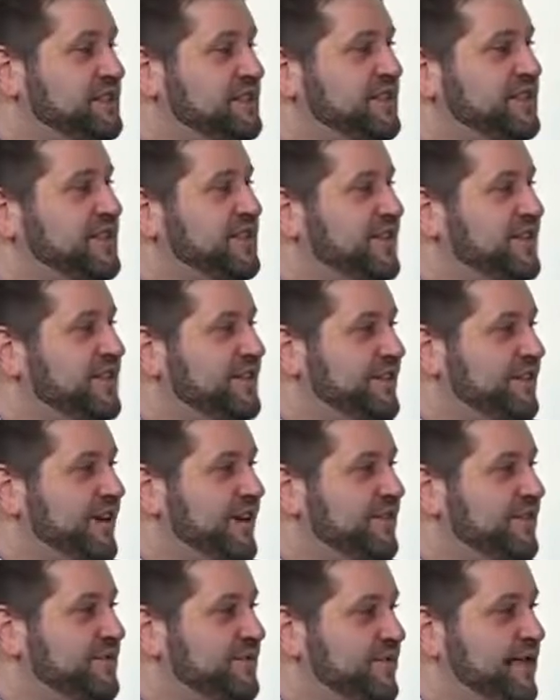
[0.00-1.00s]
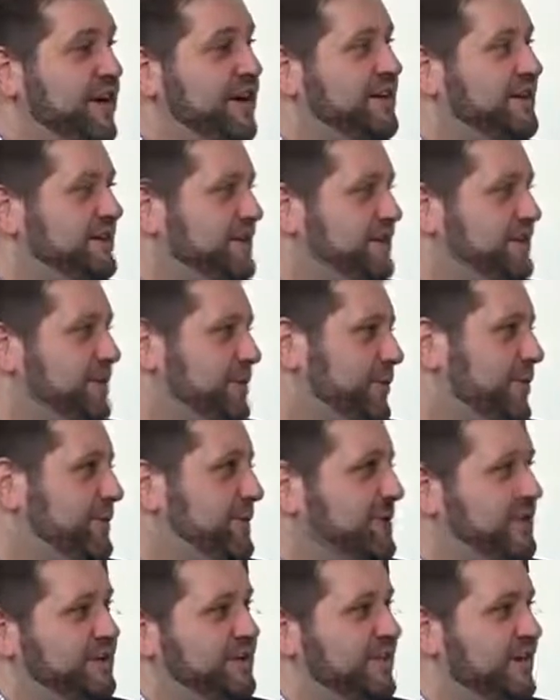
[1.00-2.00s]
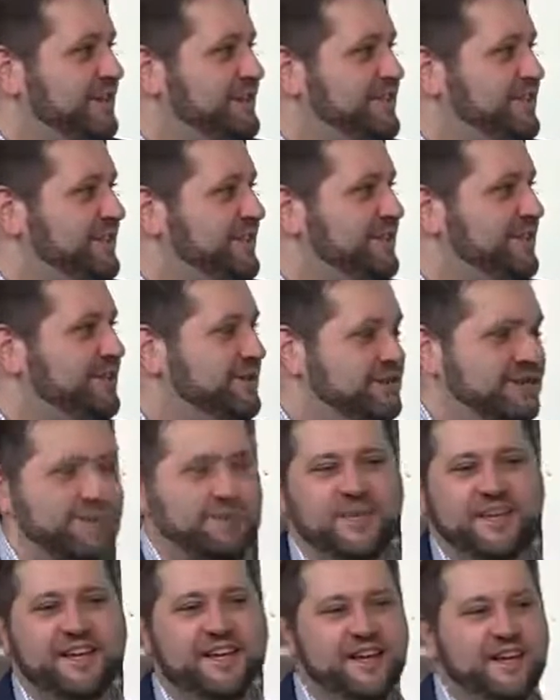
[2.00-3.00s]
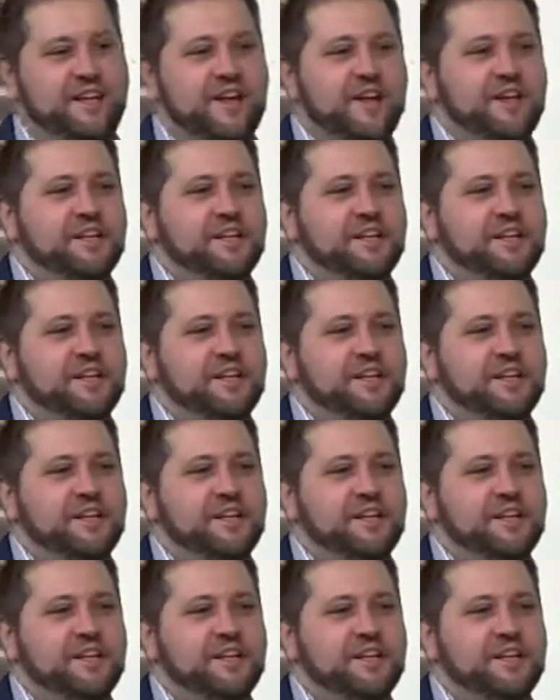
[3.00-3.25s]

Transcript: CD that I would find in your old collection or something? You know,